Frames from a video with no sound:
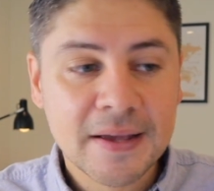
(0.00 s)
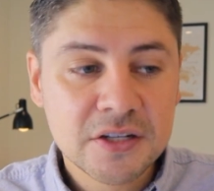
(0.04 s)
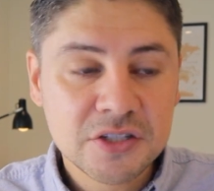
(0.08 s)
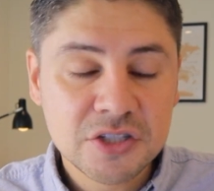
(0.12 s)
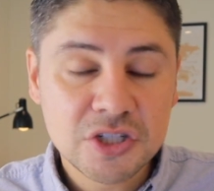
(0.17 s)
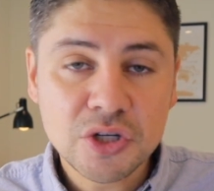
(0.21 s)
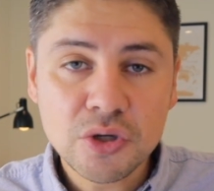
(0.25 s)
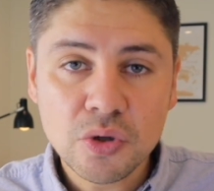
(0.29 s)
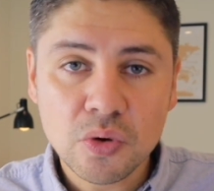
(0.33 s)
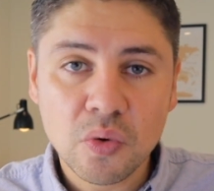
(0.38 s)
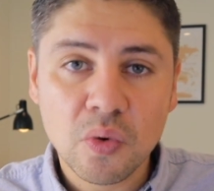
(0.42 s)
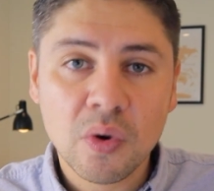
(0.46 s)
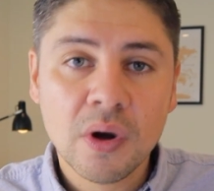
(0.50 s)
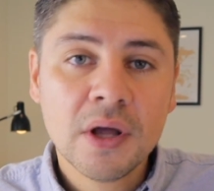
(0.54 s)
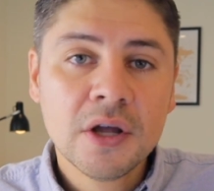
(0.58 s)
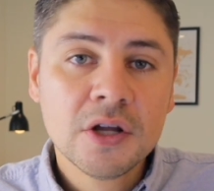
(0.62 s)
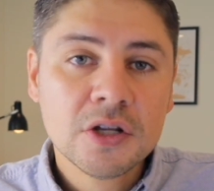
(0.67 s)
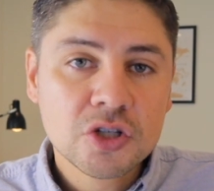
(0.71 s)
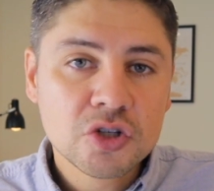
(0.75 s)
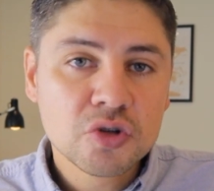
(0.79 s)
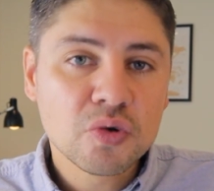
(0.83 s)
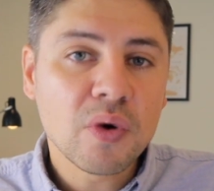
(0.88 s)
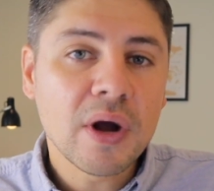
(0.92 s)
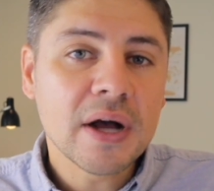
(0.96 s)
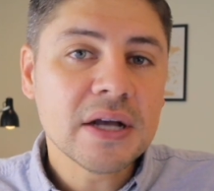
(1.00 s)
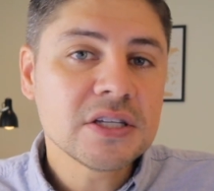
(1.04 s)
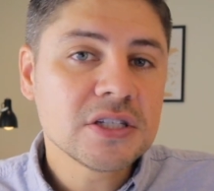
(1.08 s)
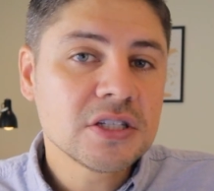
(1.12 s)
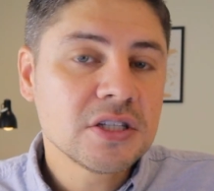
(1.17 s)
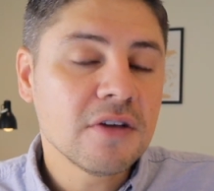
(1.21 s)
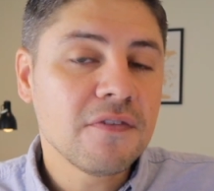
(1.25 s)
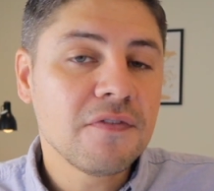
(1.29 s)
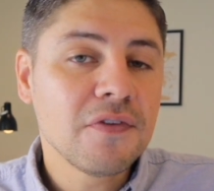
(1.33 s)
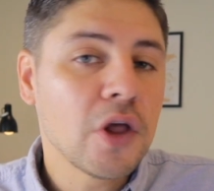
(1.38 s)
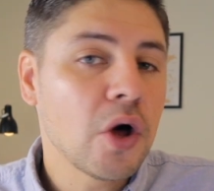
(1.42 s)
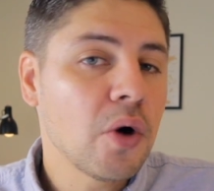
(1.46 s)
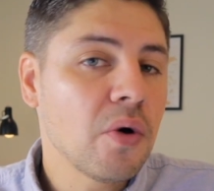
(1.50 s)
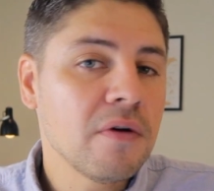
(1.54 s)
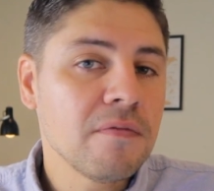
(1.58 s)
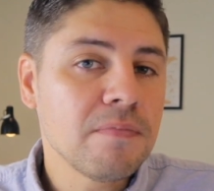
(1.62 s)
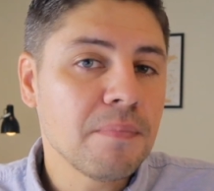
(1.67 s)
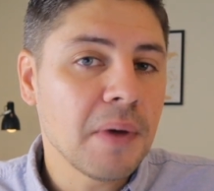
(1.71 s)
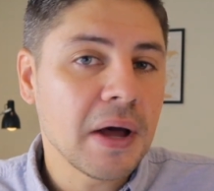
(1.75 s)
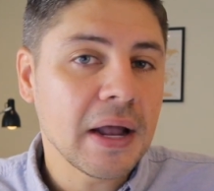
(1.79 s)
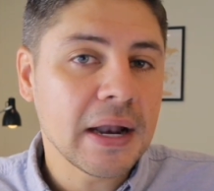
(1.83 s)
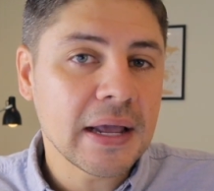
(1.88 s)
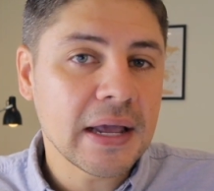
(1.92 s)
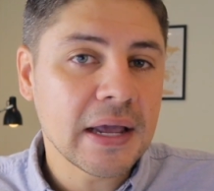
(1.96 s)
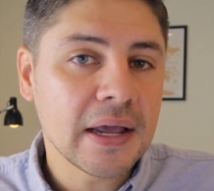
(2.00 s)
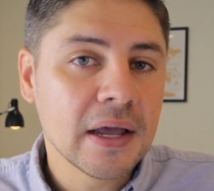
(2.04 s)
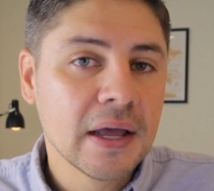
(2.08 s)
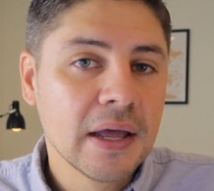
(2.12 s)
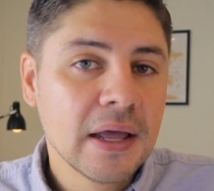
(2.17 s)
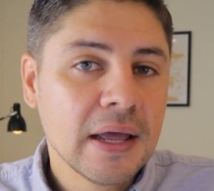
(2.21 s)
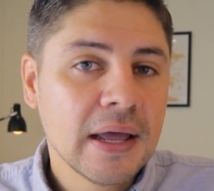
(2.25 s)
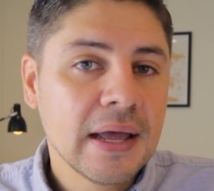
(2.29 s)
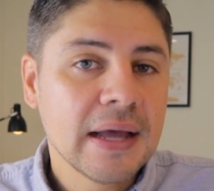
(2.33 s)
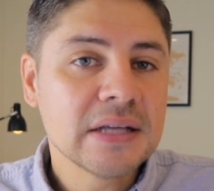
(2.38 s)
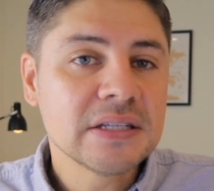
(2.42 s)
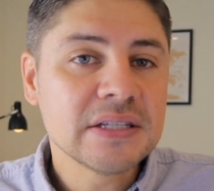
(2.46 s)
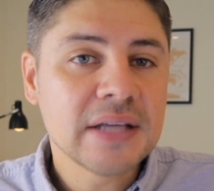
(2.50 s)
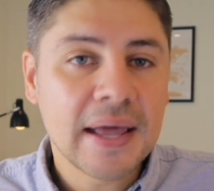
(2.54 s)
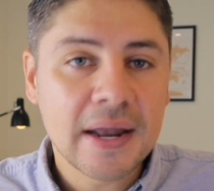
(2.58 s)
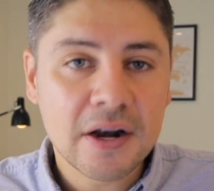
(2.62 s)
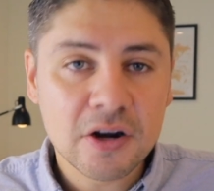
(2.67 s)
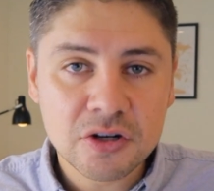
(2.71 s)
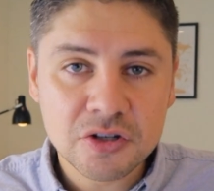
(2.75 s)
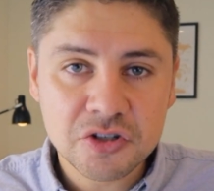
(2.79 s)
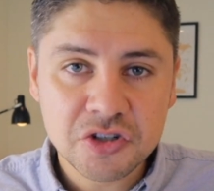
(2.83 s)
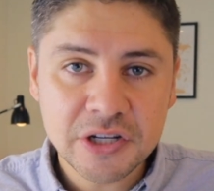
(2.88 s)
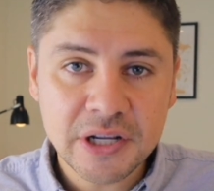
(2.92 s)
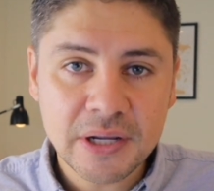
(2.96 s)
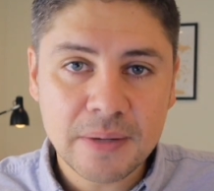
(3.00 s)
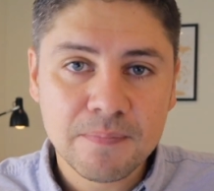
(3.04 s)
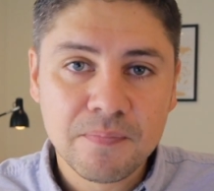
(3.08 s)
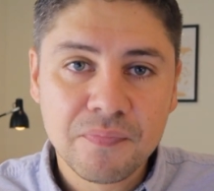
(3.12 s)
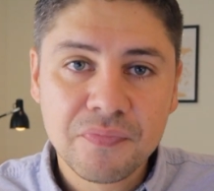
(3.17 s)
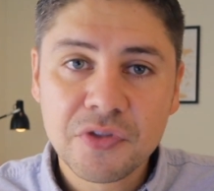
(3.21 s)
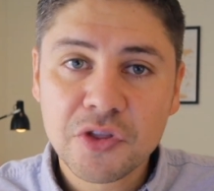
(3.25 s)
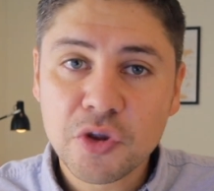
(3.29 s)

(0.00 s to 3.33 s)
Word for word: Two, trust the flow of money as energy.